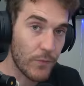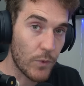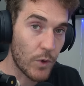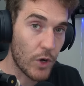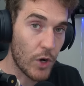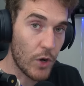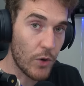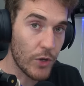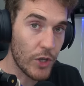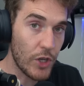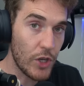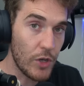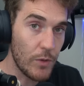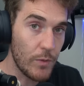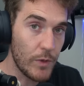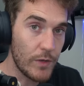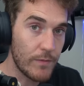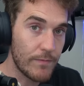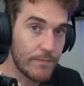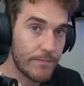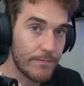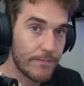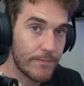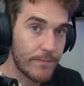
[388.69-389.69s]
We're all
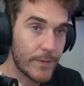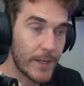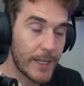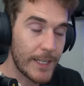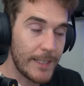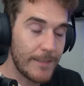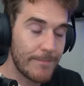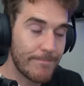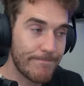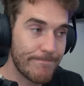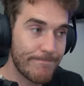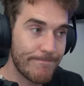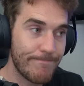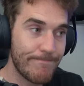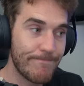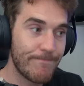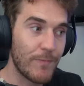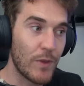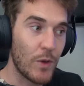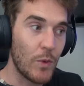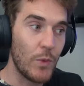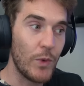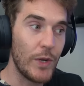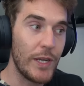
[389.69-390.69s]
human, right?
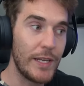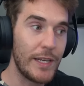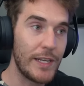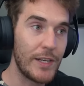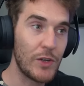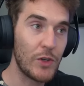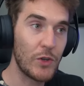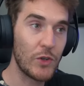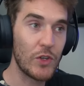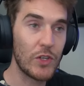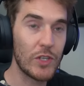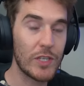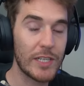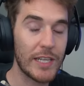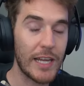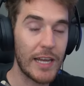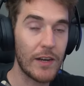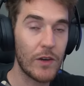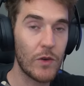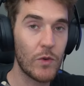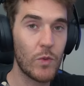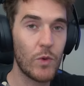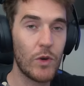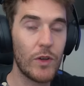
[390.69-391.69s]
We didn't
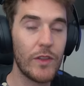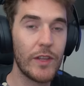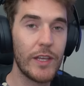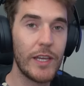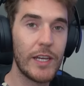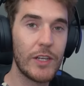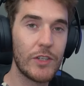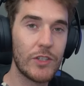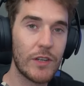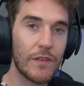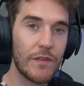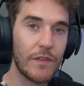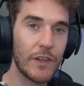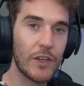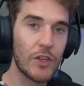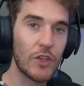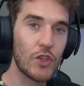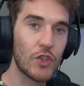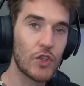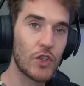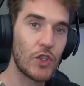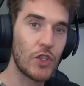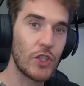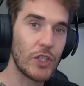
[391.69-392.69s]
understand what the air traffic
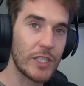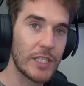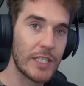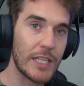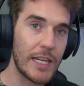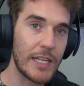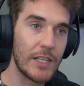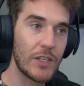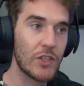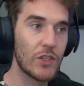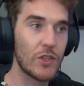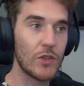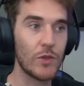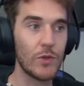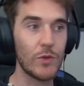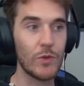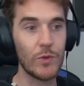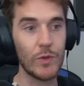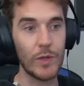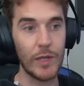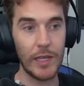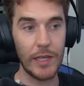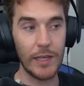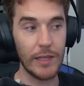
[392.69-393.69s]
controller said, so
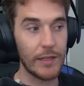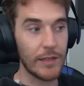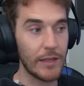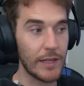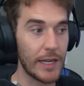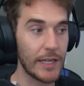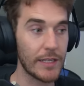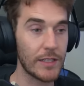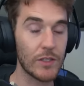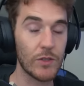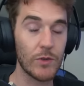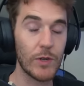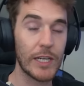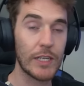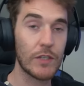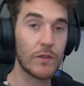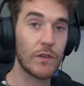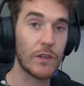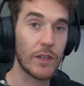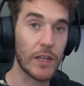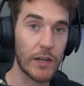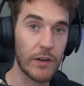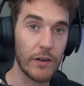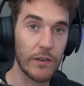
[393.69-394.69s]
we had to ask
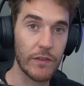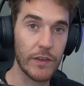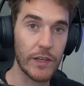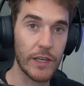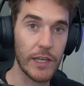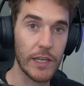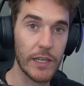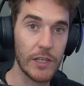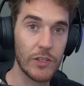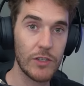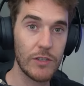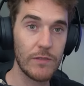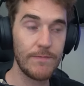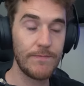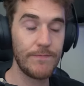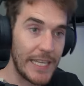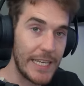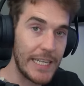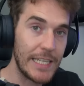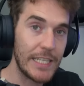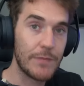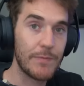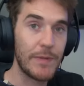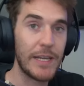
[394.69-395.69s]
for clarification.
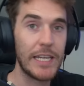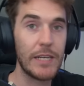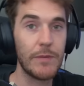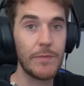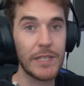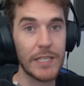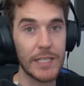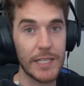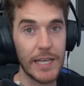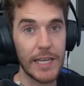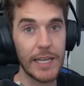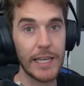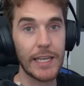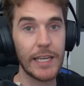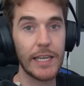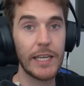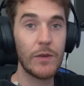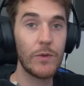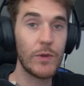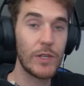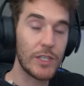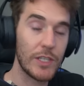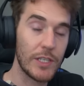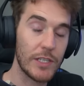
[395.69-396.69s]
He's made a mistake
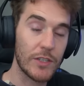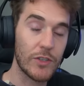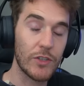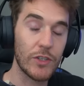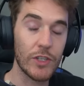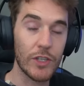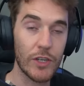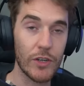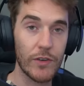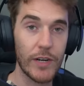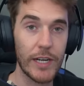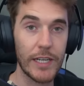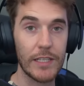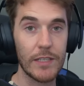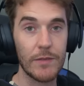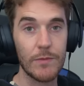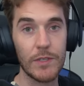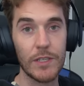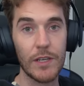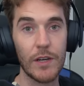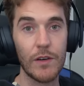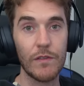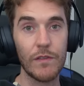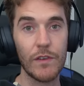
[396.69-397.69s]
here, which he's going to correct
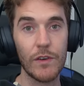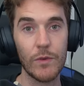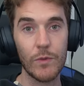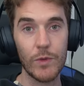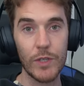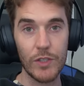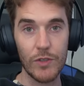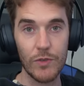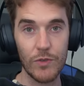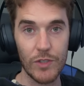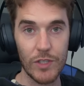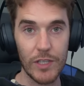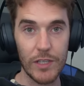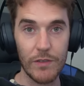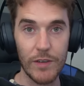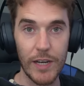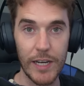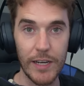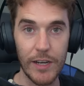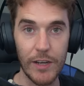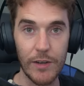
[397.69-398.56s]
himself on, which you'll see right